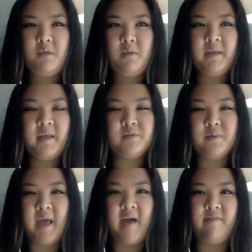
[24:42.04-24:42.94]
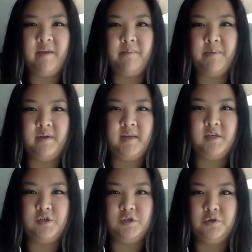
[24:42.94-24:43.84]
Because we have the ability
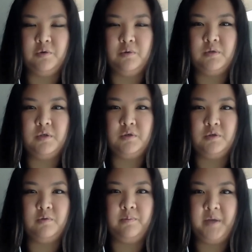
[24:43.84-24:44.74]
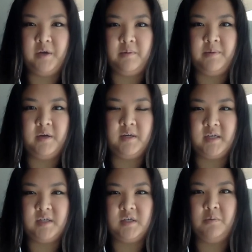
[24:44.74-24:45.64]
to do peer-to-peer texting.